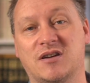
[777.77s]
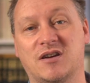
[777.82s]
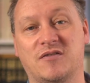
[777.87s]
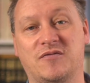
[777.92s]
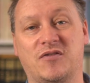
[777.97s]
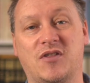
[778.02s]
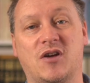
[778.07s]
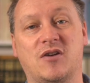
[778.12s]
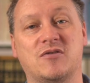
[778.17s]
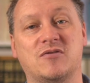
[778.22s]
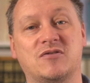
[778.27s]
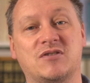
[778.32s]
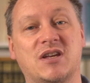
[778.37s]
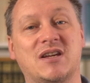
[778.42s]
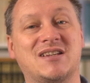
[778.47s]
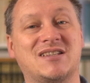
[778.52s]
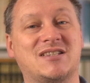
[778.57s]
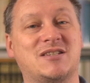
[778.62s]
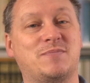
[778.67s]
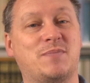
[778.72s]
of those
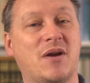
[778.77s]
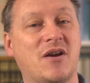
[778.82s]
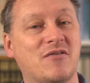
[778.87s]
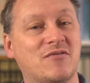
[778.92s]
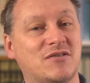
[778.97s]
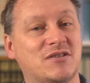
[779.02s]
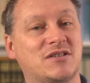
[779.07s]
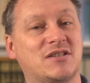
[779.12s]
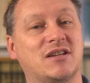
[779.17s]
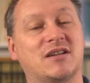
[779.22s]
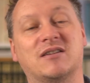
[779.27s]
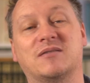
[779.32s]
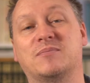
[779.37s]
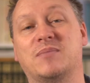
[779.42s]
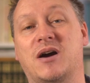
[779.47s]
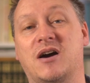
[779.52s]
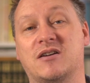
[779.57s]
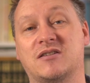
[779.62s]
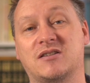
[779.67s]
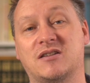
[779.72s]
experiencing
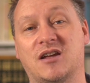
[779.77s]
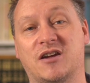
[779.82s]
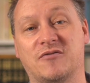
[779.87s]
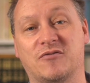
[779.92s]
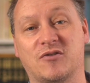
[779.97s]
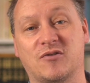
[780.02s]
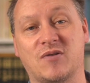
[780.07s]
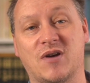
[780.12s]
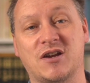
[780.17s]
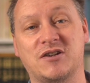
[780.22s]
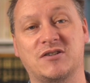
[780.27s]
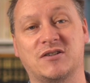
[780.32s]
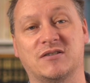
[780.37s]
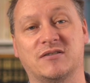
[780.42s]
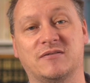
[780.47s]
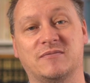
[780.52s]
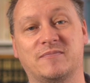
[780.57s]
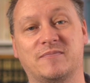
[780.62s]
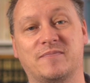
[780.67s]
past life regression.